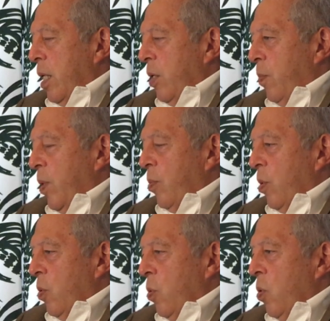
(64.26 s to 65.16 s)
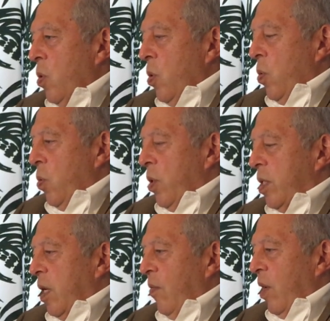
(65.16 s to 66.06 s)
they're people who
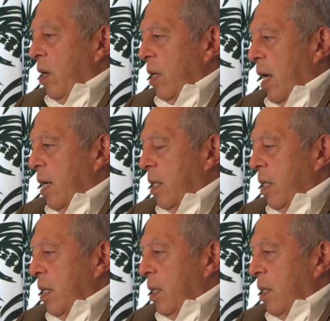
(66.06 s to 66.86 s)
discovered Largactil